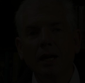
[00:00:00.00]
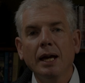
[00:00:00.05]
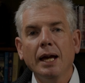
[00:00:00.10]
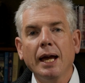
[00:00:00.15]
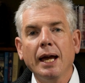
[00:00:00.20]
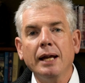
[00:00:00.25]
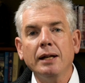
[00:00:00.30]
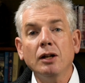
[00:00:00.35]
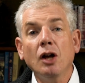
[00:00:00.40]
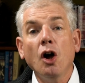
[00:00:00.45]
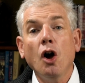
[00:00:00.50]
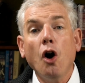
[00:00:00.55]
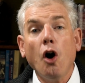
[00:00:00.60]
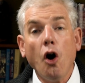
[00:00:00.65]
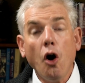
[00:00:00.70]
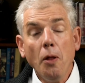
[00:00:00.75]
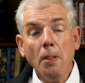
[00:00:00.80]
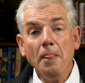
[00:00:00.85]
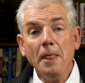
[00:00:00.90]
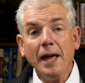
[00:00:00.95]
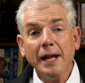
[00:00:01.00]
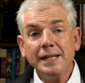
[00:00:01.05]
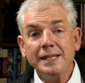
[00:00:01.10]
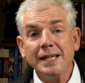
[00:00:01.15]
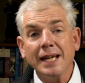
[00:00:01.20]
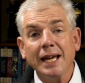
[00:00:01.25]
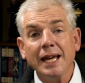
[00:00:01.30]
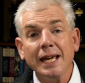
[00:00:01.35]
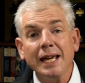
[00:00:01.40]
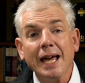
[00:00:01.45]
And on that
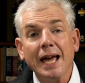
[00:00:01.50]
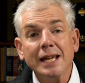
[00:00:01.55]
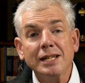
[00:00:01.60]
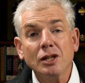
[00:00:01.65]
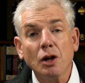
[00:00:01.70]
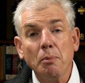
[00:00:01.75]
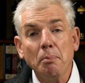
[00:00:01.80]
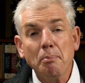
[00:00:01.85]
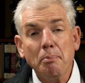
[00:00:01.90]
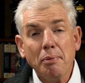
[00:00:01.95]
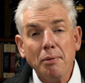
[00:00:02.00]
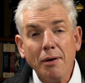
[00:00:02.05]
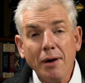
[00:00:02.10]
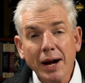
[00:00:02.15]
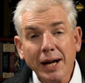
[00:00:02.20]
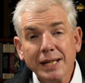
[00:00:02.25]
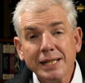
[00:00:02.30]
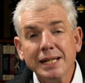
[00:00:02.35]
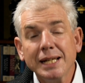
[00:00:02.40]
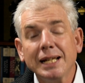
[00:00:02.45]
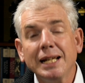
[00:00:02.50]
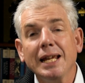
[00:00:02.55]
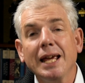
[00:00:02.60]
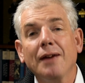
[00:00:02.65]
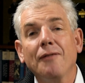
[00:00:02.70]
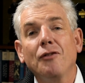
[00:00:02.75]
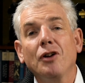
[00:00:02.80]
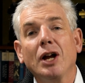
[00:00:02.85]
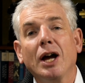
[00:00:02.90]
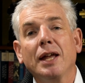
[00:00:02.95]
day, as on practically
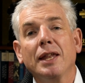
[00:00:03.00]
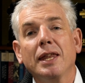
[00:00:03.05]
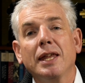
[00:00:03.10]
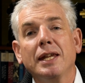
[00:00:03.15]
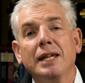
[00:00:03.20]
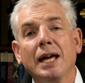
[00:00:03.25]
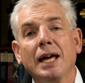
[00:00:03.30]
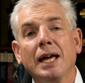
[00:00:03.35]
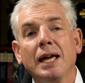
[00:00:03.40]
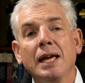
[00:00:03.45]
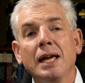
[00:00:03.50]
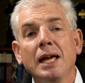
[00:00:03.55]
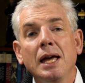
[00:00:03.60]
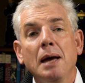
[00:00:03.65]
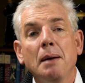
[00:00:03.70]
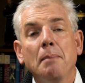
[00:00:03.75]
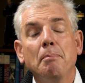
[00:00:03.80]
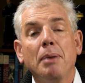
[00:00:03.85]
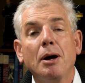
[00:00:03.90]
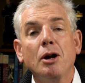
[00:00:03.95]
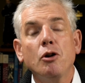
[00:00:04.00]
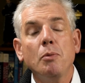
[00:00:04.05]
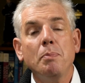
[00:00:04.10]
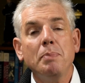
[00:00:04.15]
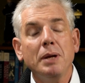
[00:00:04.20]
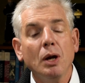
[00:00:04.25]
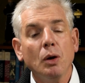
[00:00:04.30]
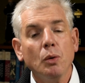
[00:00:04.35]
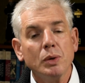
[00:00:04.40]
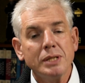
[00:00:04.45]
every other day, Padre
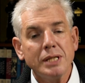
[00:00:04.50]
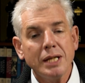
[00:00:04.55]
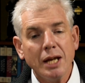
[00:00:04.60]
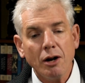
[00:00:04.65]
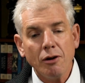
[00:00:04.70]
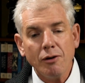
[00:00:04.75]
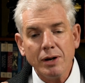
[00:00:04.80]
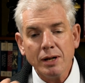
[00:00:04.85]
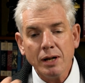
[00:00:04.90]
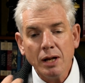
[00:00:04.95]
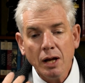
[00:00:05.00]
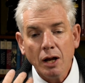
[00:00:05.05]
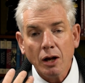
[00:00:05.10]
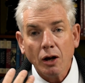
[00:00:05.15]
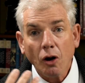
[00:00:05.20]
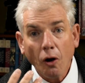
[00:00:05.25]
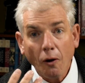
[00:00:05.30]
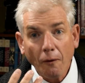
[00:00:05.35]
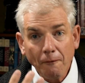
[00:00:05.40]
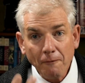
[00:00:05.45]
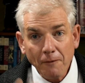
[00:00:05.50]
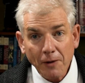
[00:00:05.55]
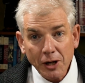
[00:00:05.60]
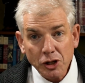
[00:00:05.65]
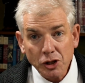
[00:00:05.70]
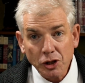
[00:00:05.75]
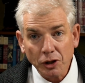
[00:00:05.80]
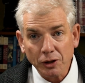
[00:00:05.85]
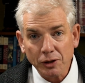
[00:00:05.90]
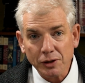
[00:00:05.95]
Pio was hearing
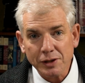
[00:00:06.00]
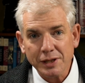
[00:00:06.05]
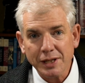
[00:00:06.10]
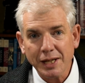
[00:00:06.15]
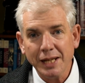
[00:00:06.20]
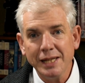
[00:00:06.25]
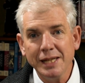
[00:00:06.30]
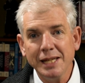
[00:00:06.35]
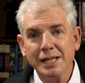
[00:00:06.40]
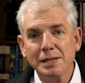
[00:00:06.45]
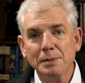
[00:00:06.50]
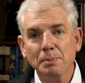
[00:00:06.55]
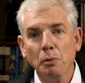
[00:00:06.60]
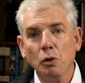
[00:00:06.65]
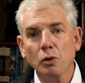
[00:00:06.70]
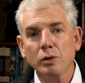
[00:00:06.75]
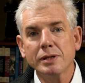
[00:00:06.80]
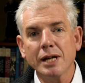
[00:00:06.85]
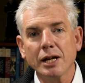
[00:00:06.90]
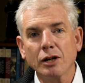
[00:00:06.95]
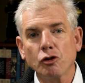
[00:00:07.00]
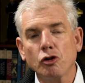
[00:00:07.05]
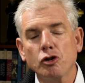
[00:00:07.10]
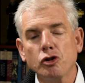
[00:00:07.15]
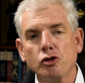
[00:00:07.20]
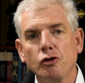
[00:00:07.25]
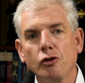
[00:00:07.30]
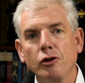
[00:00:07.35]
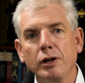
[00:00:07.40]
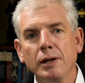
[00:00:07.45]
confessions in the small
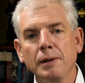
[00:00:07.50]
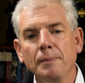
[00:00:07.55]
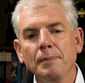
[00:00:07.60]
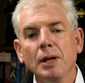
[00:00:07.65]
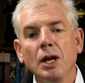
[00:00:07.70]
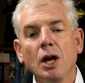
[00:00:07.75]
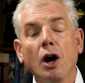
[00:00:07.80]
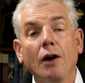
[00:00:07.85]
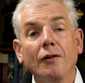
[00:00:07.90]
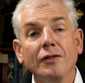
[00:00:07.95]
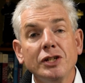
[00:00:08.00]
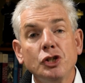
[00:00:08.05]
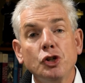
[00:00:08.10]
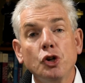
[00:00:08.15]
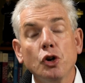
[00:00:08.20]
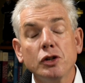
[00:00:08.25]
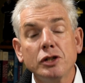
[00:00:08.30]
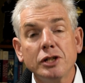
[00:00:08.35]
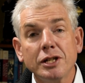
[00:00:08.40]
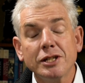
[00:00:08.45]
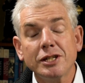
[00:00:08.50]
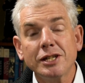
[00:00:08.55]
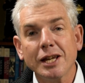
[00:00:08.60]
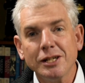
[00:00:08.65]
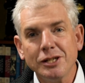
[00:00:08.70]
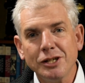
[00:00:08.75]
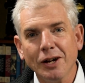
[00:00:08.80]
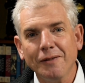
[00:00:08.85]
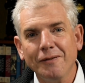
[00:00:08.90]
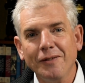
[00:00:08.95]
sacristy of his church in
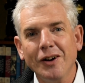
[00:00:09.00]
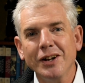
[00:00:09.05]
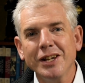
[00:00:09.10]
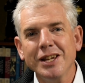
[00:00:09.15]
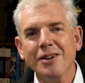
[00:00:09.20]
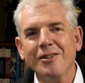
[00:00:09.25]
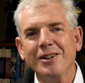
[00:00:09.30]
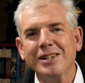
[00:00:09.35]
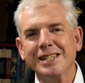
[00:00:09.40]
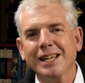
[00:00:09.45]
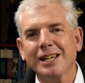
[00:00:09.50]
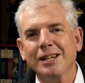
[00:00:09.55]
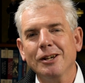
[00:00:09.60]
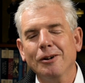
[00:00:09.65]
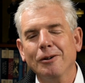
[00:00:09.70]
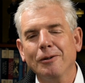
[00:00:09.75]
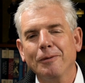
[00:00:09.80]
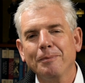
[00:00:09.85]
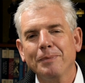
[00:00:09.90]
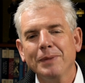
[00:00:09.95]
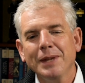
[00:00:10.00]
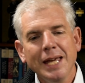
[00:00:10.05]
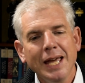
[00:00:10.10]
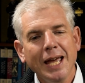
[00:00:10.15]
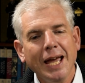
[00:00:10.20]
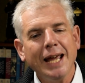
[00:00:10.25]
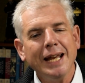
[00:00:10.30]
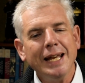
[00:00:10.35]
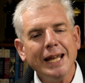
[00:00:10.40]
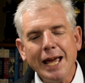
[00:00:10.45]
San Giovanni Rotondo.
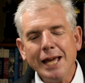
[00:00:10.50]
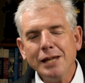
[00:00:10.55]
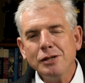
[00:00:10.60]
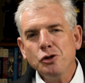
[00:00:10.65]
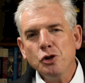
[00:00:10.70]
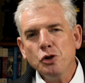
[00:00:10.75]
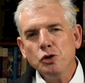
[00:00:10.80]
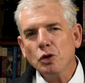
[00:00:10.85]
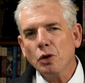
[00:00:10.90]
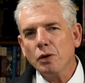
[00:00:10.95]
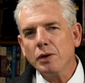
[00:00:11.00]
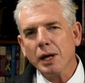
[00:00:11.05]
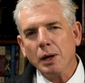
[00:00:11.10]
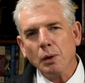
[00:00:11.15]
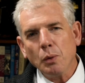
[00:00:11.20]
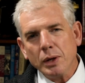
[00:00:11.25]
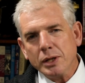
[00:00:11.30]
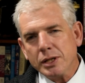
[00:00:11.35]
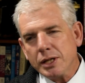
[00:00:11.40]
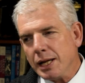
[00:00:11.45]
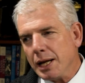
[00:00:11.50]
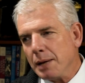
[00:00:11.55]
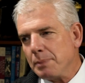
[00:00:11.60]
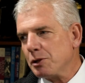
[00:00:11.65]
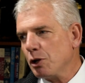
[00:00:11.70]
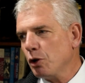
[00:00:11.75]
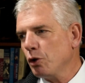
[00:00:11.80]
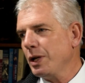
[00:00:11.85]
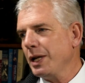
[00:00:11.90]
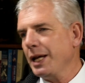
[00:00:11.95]
And as usual, there was an
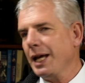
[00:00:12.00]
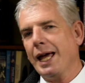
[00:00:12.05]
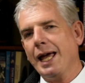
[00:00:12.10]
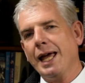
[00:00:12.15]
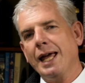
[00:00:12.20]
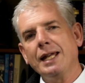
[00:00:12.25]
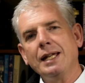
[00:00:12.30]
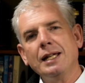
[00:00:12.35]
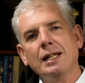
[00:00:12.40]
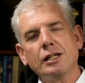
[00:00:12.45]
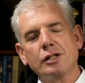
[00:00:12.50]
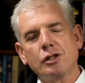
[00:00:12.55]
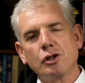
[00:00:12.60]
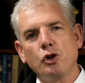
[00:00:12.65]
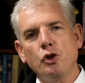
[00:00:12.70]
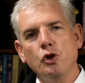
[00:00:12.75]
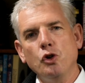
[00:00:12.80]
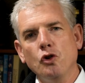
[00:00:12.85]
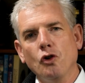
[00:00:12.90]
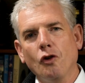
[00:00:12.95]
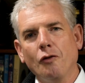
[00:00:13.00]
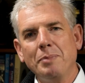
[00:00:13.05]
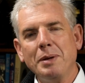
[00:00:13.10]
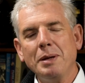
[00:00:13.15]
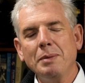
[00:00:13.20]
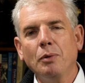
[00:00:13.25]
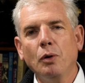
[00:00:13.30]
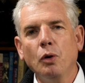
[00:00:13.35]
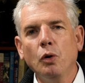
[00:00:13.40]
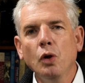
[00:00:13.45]
absolutely endless queue of
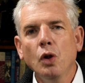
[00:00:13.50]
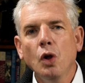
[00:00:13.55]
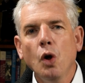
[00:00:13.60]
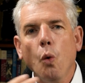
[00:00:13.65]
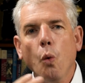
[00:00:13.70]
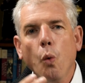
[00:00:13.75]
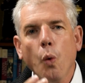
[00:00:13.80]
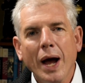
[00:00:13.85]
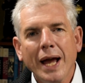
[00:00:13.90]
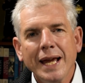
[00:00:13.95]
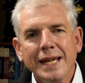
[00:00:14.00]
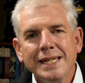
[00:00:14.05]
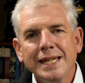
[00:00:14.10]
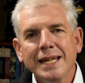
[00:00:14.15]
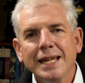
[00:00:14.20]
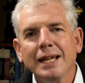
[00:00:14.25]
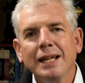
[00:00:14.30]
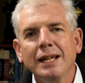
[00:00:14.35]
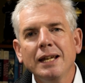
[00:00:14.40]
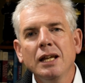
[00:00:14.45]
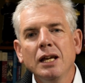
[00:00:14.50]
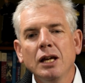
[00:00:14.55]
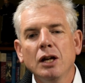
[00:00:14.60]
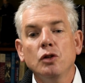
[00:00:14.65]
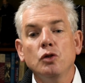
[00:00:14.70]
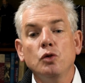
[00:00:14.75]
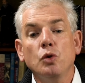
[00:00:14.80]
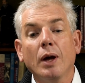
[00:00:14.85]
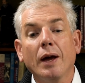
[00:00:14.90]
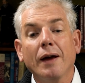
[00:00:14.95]
people waiting
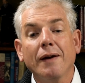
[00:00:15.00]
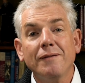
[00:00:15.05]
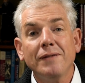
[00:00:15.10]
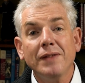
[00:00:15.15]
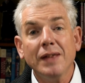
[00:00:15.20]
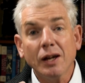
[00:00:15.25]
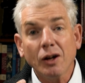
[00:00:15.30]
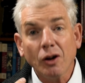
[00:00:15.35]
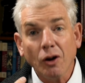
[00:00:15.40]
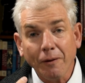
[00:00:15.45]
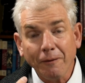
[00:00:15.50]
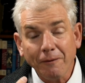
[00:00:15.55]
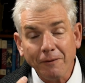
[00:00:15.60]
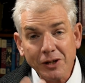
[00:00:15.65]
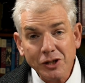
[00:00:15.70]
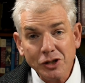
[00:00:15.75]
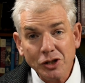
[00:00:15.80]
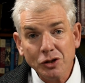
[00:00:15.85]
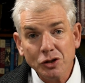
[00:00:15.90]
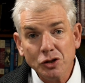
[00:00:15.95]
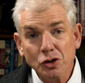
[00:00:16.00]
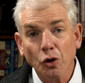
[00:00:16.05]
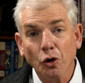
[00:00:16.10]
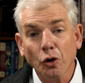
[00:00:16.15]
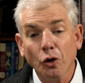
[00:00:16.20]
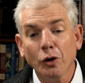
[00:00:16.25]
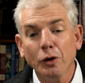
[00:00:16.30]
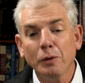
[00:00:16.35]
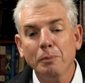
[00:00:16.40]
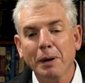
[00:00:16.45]
to have their confessions
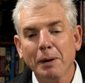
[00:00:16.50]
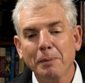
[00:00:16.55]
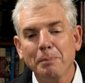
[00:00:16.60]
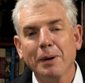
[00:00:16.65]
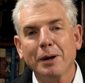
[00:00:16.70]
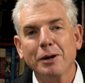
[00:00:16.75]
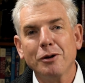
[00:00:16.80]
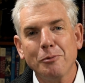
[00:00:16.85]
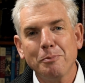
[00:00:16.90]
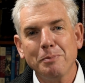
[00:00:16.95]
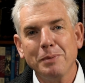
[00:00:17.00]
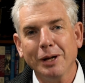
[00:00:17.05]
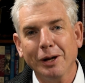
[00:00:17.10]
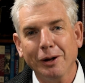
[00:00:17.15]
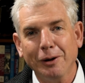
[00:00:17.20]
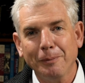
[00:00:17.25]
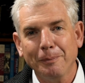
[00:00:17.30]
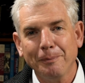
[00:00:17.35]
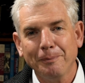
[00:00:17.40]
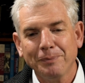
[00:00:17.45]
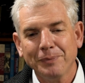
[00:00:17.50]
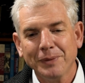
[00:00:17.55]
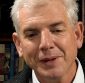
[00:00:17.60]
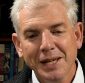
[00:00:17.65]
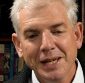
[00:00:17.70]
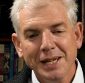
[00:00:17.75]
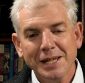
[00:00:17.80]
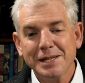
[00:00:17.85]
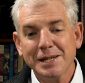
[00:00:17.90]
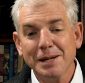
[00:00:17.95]
heard by Padre Pio.
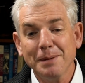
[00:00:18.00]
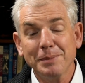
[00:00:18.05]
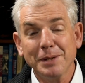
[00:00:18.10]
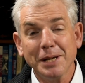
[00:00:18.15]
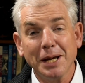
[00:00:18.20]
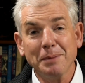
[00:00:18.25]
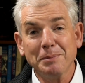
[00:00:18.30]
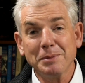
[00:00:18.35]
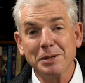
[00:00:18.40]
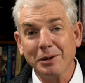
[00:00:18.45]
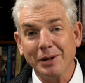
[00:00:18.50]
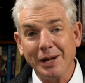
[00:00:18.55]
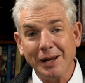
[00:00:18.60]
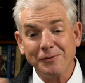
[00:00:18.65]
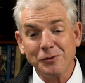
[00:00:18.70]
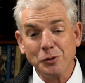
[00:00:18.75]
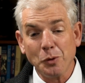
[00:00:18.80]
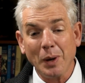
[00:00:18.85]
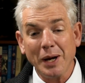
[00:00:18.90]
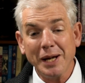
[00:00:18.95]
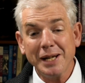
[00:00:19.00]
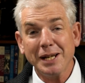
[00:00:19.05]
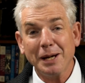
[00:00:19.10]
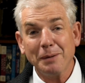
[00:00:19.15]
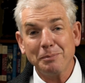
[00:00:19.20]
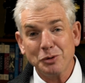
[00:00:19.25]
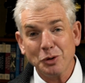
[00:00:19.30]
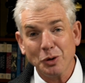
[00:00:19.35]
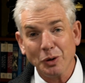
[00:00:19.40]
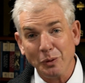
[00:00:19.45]
Sometimes they'd have to wait
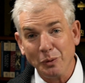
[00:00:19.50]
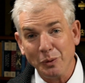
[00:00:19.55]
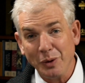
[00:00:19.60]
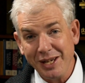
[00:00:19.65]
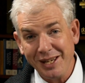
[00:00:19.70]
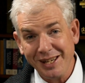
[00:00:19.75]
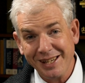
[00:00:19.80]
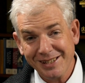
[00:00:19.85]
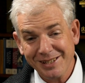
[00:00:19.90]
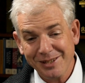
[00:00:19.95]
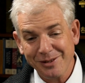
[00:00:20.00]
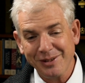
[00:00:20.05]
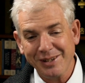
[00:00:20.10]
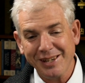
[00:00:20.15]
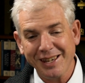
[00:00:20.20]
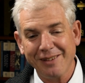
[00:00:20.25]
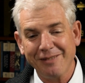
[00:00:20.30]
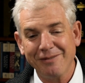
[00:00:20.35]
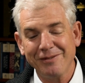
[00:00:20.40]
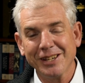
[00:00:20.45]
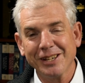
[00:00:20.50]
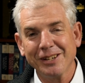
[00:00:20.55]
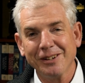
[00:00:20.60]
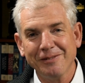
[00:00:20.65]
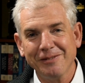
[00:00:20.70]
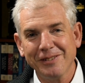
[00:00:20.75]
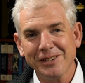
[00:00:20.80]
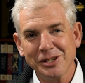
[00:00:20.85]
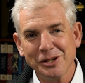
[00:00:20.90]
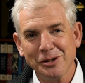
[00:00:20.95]
up to a week to have their
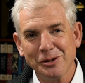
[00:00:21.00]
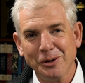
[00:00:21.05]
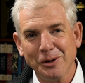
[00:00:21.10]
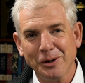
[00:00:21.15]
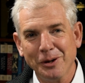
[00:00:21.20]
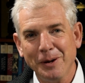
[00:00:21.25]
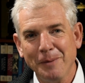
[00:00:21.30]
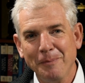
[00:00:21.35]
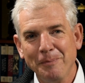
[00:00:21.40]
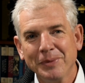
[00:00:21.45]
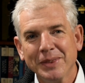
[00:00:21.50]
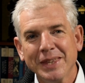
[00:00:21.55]
confession heard.